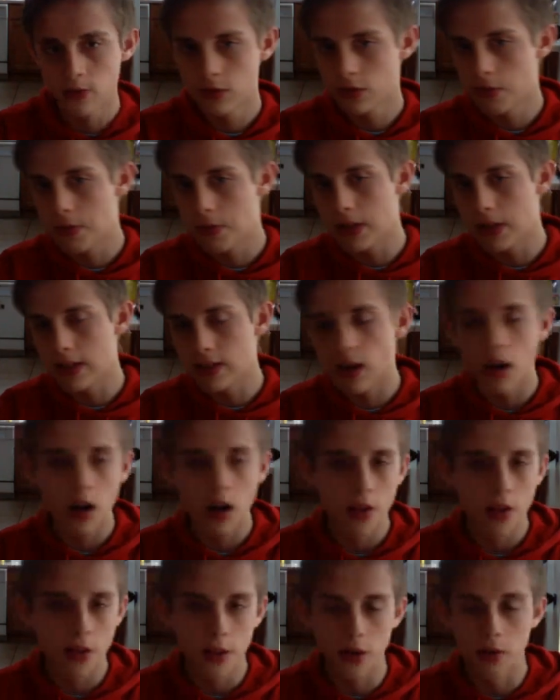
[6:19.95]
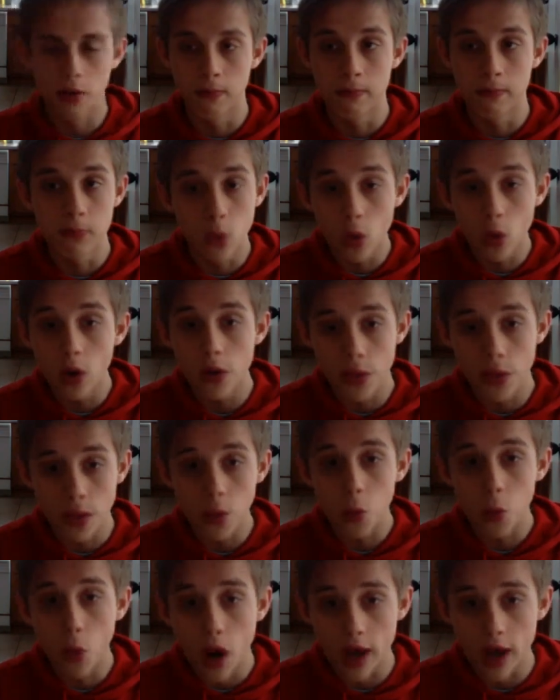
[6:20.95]
to be on there more
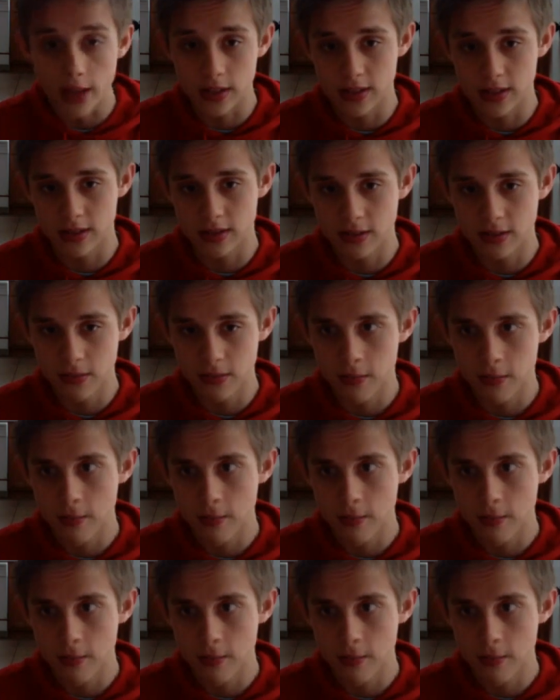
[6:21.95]
than once